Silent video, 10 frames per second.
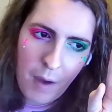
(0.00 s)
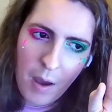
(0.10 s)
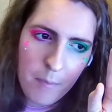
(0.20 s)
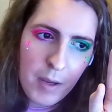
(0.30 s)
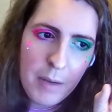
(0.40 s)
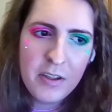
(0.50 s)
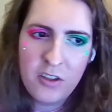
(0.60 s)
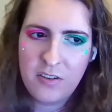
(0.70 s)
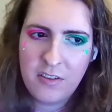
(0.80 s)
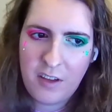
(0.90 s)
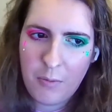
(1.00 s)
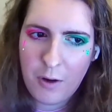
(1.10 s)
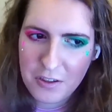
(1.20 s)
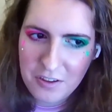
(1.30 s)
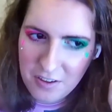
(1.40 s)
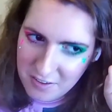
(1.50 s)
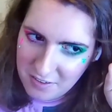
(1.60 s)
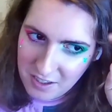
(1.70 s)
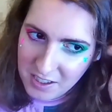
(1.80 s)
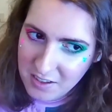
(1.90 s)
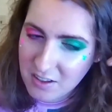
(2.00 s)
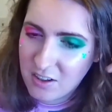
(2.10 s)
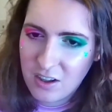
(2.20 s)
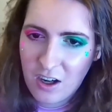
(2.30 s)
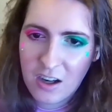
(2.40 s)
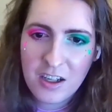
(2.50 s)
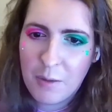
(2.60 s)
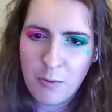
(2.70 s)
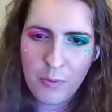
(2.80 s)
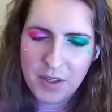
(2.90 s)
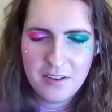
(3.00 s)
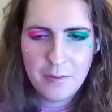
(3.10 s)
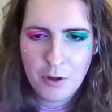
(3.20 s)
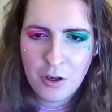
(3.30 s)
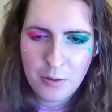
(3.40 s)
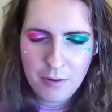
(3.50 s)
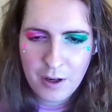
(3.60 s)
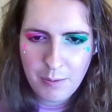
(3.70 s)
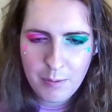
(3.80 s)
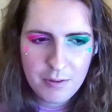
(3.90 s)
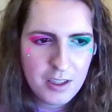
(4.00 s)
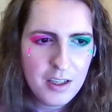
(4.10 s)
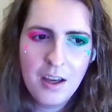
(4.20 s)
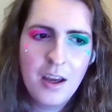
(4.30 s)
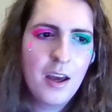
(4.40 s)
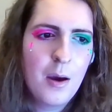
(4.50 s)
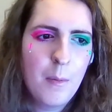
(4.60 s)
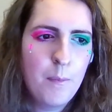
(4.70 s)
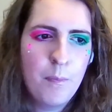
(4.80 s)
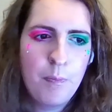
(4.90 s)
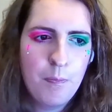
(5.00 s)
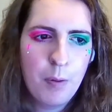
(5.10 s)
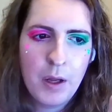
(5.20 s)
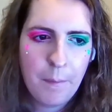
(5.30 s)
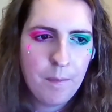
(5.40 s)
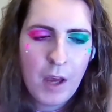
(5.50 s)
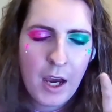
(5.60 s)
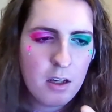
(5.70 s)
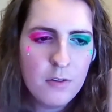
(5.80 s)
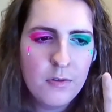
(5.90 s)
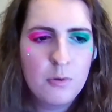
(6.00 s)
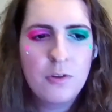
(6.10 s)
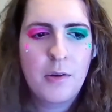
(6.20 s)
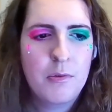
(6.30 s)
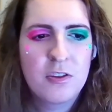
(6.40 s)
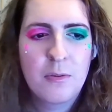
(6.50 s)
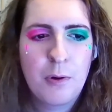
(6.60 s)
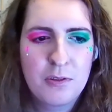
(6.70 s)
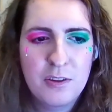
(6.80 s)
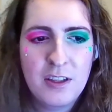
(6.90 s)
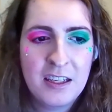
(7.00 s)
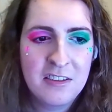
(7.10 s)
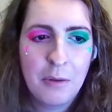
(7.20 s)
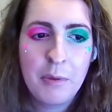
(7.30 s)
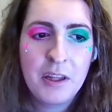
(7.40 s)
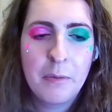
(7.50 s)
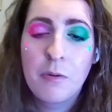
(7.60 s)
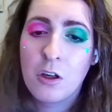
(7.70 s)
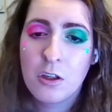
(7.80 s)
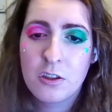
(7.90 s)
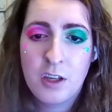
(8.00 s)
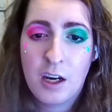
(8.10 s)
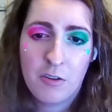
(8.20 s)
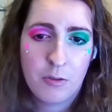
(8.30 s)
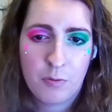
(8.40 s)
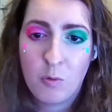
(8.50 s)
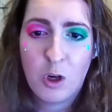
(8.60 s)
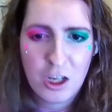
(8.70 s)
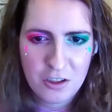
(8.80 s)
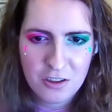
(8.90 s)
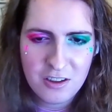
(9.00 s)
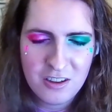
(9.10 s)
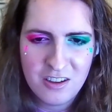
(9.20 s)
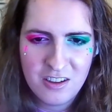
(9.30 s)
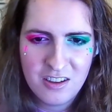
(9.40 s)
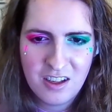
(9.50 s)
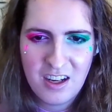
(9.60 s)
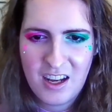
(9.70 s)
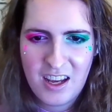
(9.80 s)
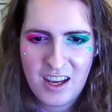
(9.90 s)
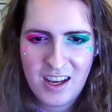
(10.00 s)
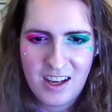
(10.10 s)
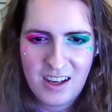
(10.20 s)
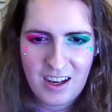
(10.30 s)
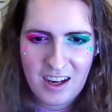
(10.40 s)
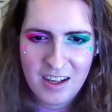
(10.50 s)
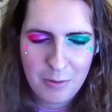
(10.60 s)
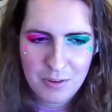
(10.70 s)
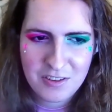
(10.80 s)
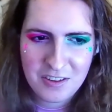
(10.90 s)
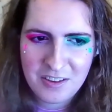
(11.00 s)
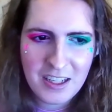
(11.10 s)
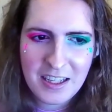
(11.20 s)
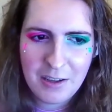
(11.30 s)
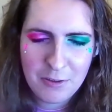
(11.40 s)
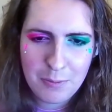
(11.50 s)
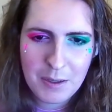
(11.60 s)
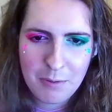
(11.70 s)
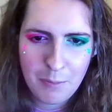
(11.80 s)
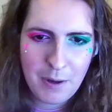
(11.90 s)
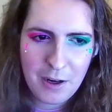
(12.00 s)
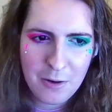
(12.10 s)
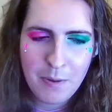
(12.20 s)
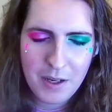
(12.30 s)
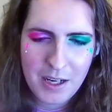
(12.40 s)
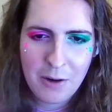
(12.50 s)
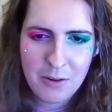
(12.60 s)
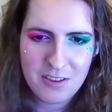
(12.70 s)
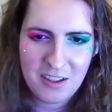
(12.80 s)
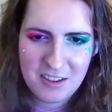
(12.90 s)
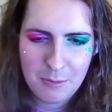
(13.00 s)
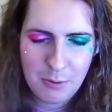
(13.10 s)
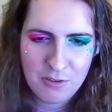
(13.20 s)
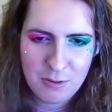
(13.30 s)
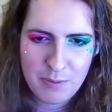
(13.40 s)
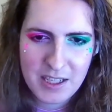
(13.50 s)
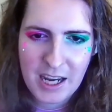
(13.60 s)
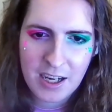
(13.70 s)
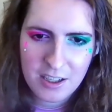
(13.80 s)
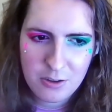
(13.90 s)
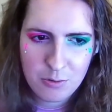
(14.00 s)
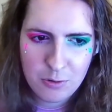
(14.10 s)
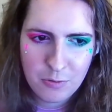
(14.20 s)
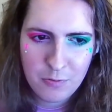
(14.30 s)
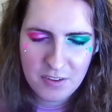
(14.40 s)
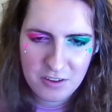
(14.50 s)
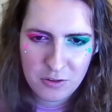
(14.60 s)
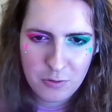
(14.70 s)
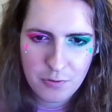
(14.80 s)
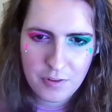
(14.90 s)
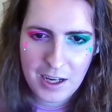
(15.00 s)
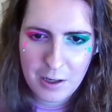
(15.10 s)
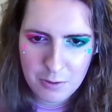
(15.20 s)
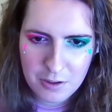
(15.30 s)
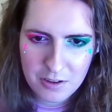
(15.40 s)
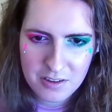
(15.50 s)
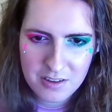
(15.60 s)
maybe it's just because I watched this like a couple weeks apart probably, but I could have sworn they were supposed to like summon the blush out of water, and it wasn't a thing that was being prepared, but now it's like supposed to be an actual physical flower.